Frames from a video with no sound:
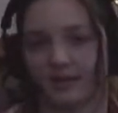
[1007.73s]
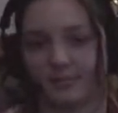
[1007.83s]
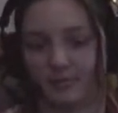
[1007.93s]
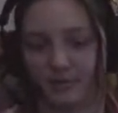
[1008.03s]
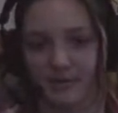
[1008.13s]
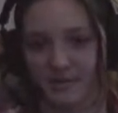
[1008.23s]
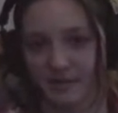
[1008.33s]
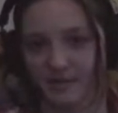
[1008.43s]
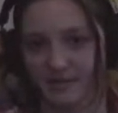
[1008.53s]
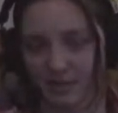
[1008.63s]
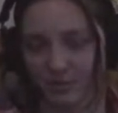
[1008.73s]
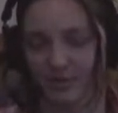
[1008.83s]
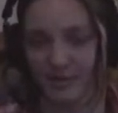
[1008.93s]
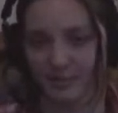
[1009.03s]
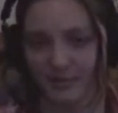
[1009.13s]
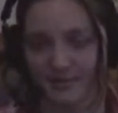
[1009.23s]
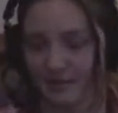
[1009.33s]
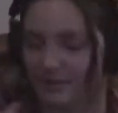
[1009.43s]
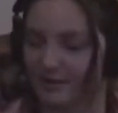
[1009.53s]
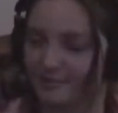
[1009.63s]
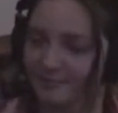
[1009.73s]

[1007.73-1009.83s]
But we're excited to celebrate them on Saturday.